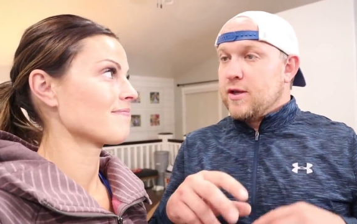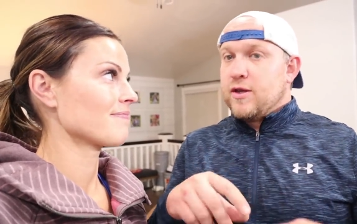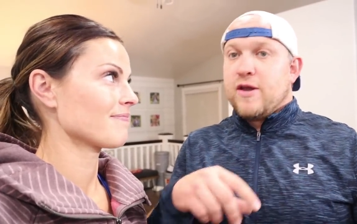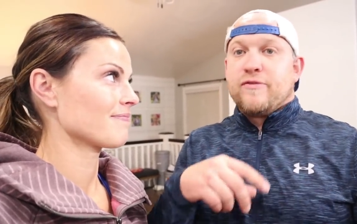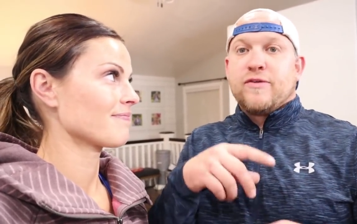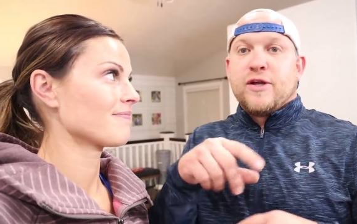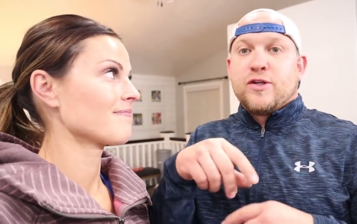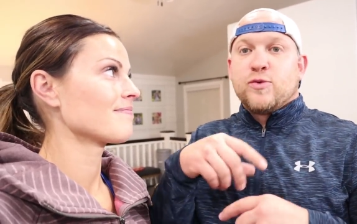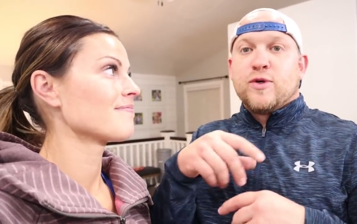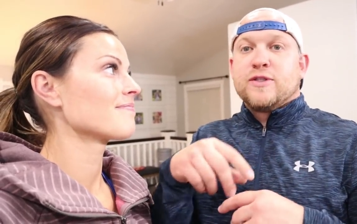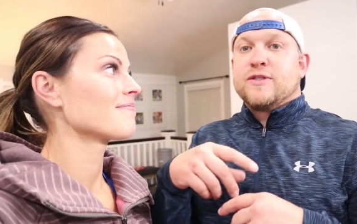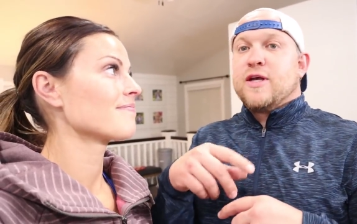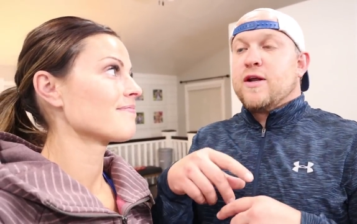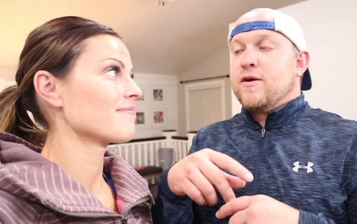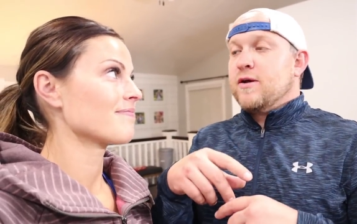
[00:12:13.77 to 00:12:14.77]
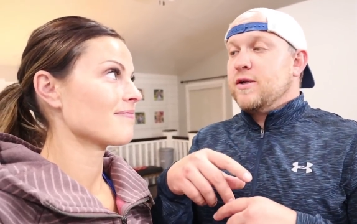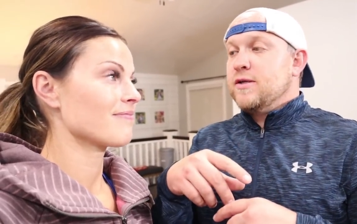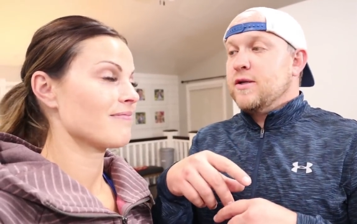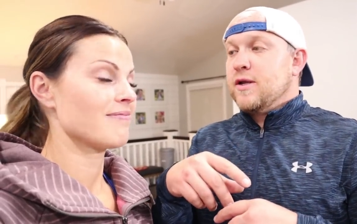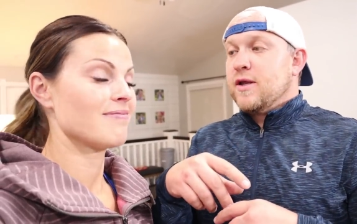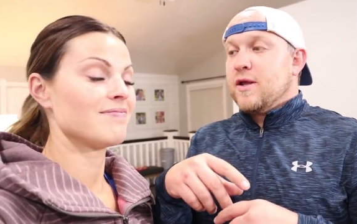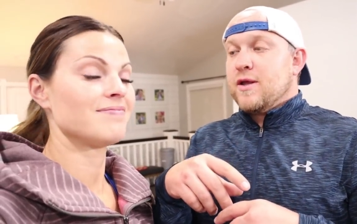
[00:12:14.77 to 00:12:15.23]
Speaker 1: You have to like twist that
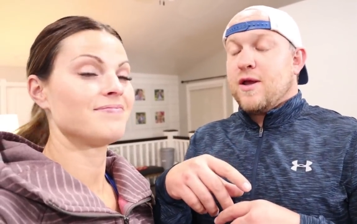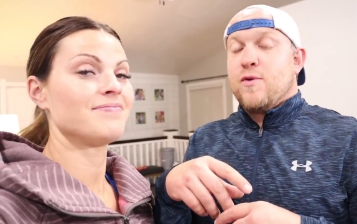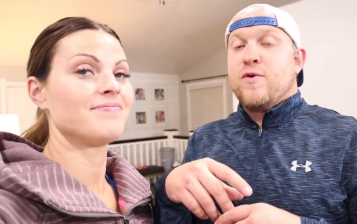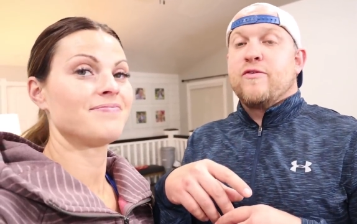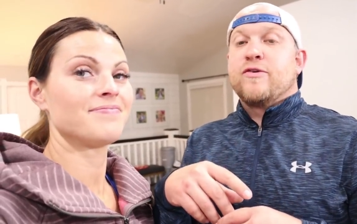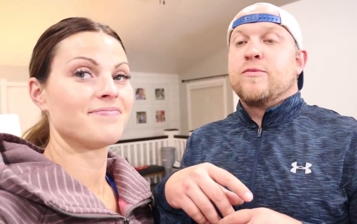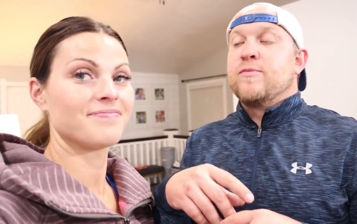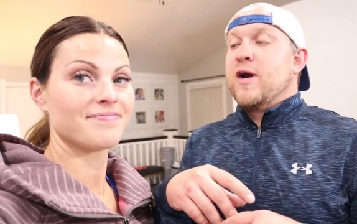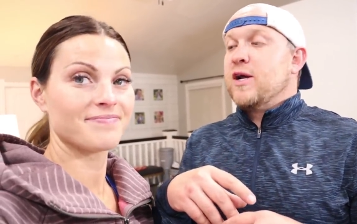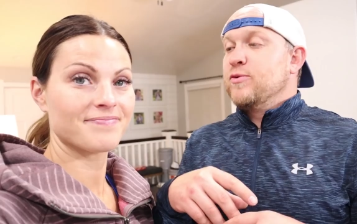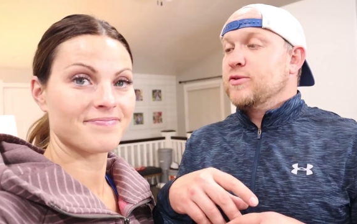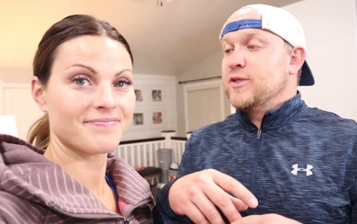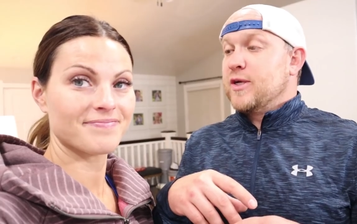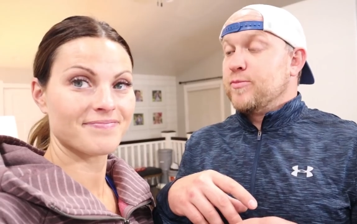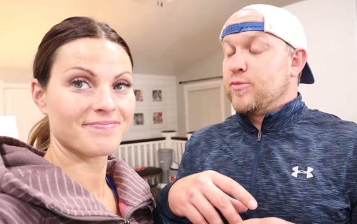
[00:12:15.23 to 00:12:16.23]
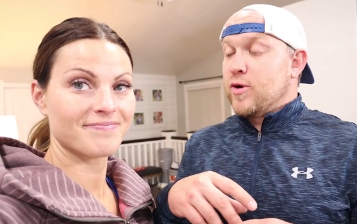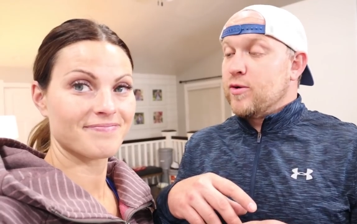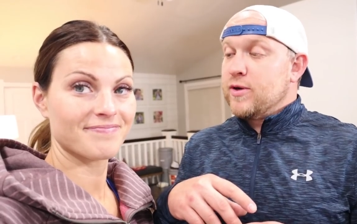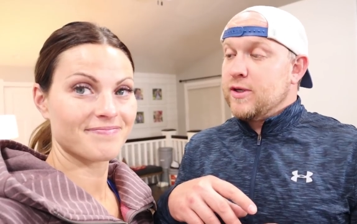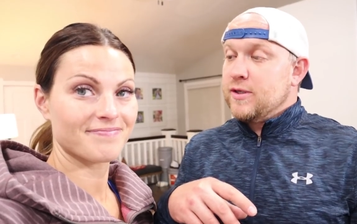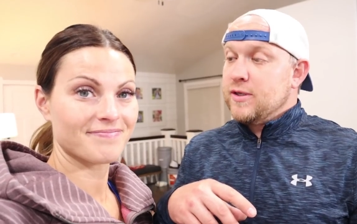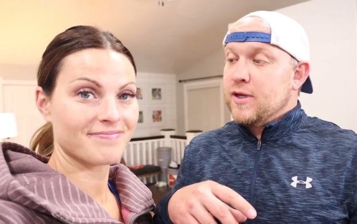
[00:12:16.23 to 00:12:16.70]
on. However, mine was like
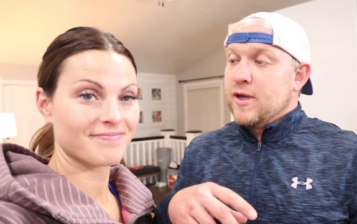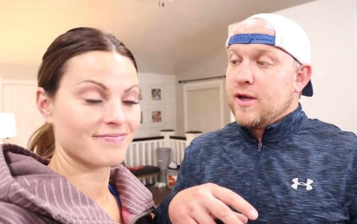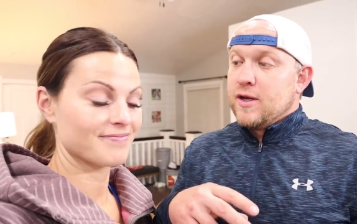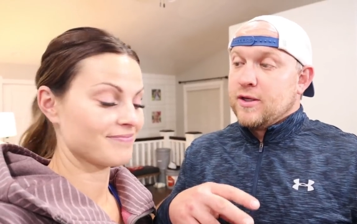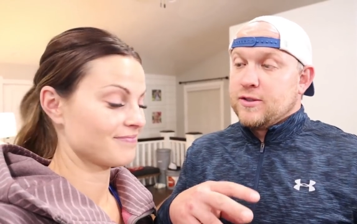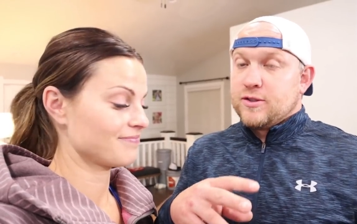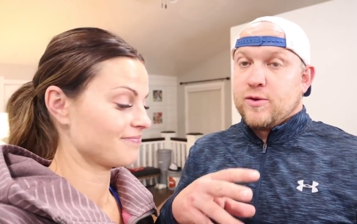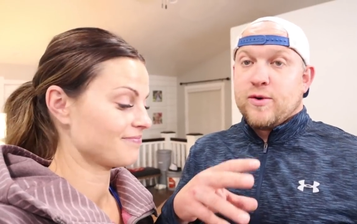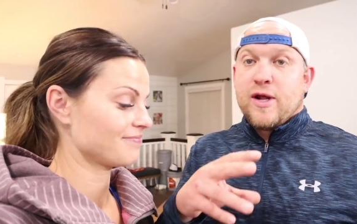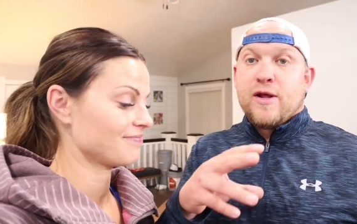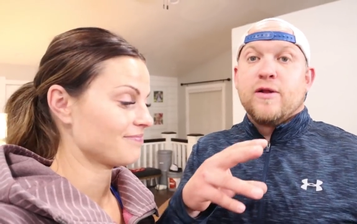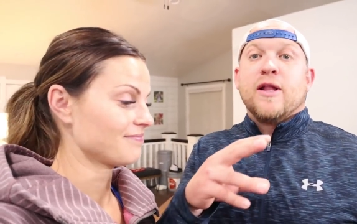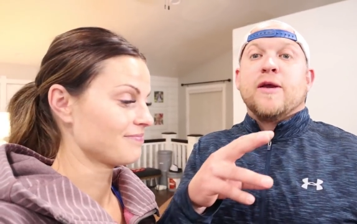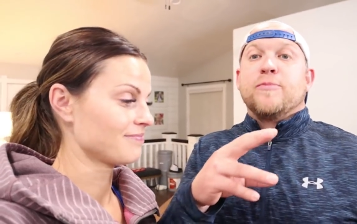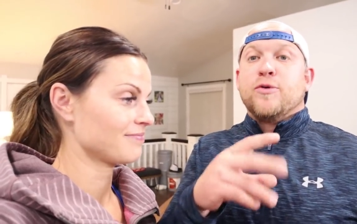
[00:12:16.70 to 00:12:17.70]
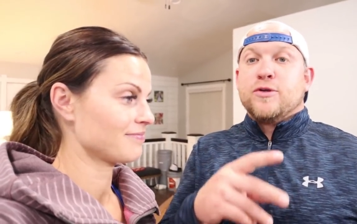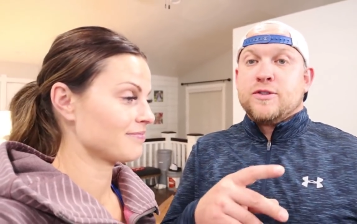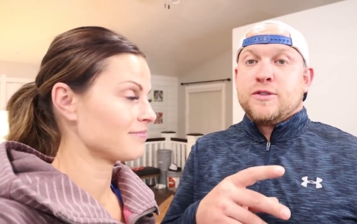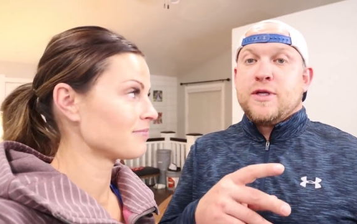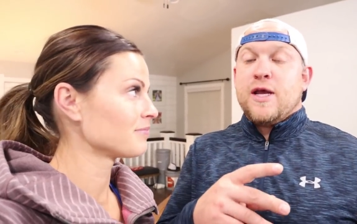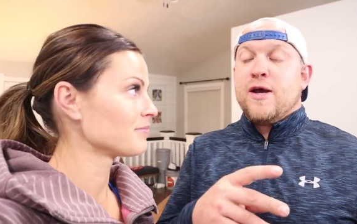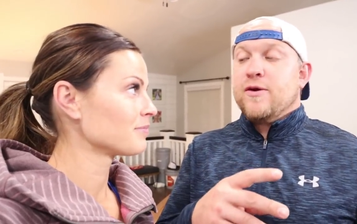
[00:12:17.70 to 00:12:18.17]
broken. So when I like
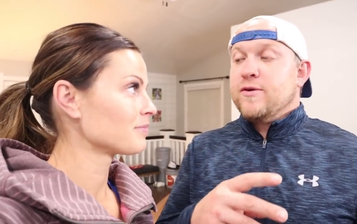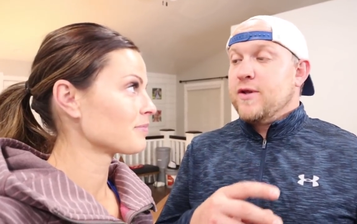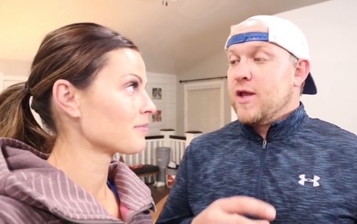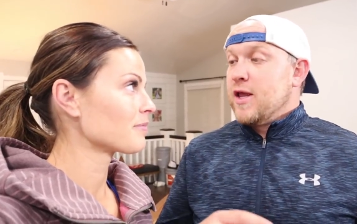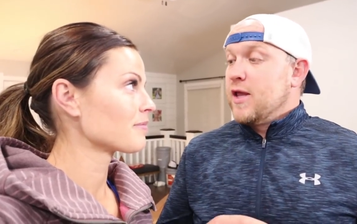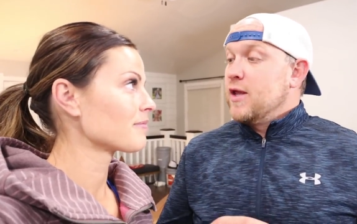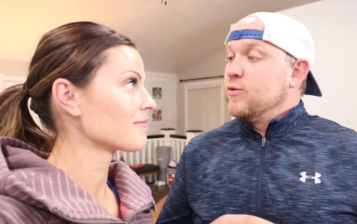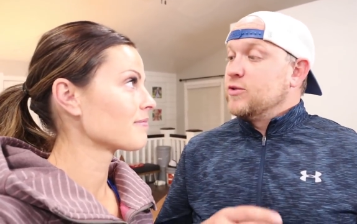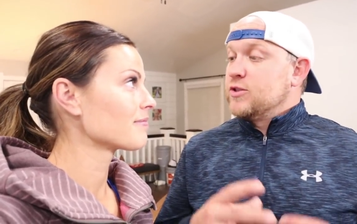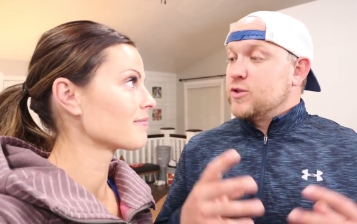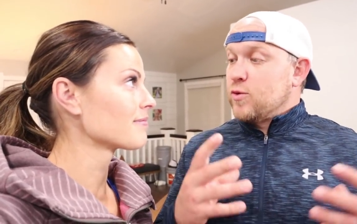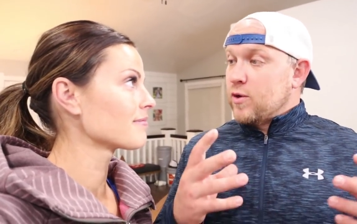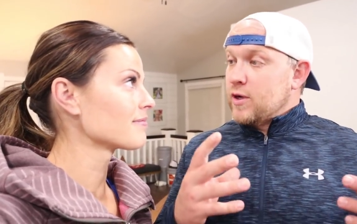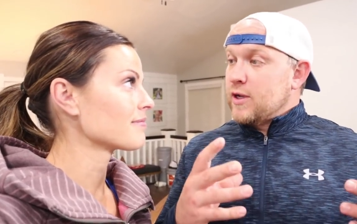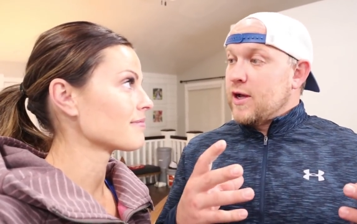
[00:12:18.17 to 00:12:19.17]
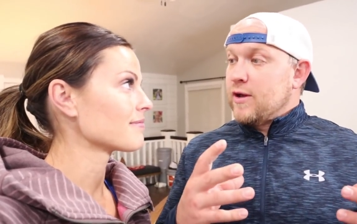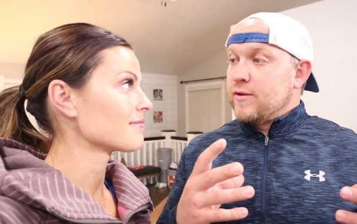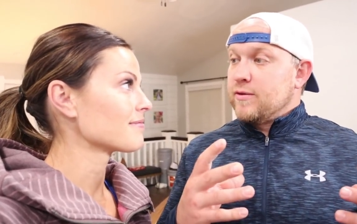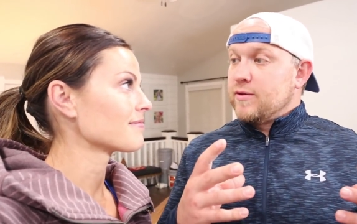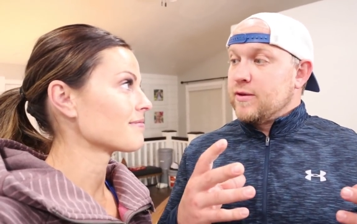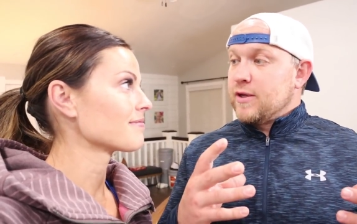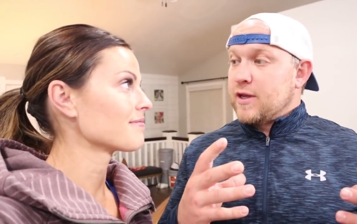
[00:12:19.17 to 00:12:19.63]
pushed down, it was squirting
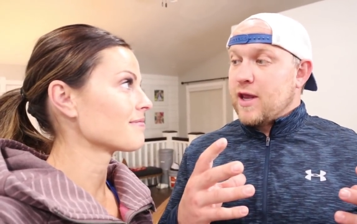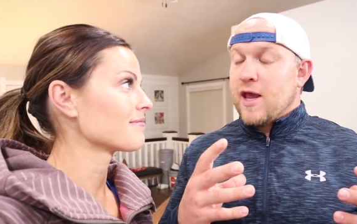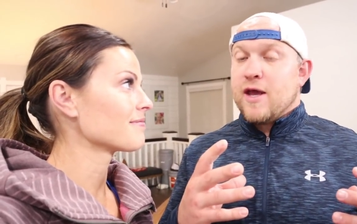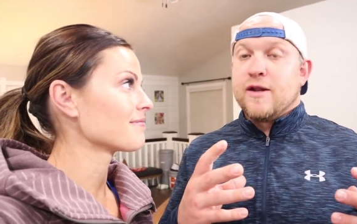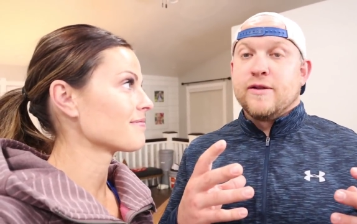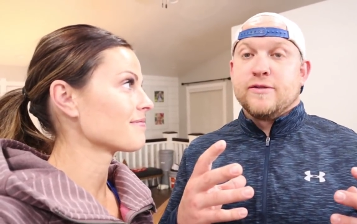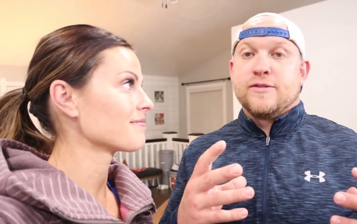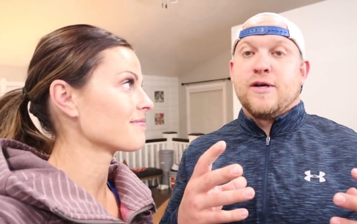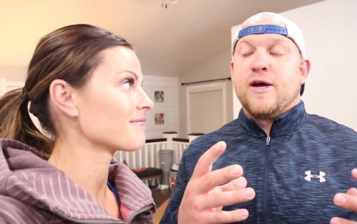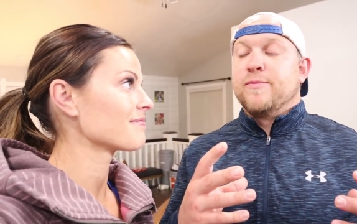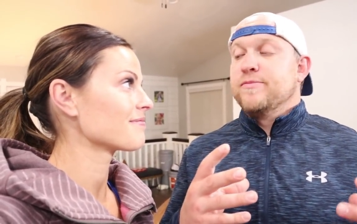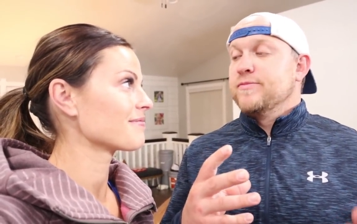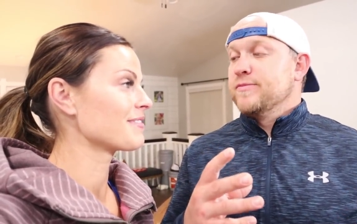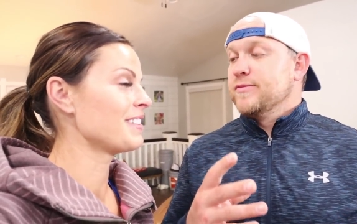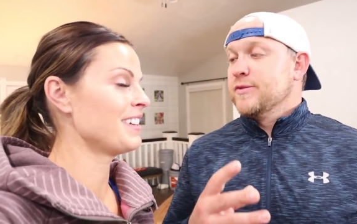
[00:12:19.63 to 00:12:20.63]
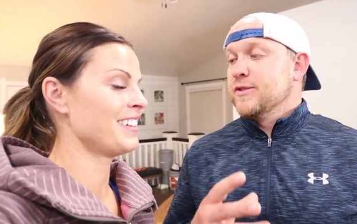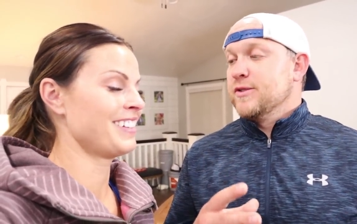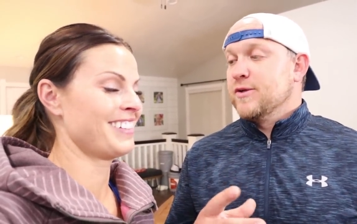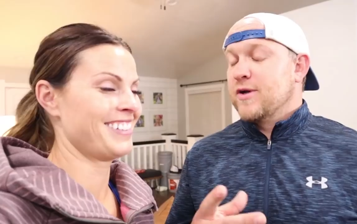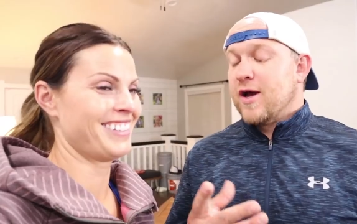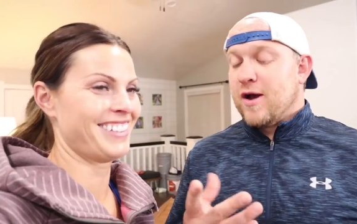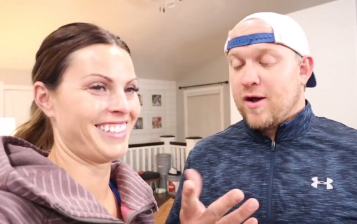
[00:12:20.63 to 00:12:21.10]
out the can at the top. So
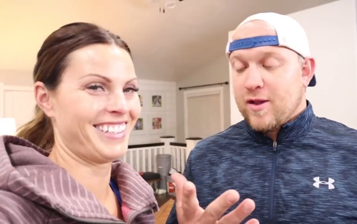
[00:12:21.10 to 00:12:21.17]
it got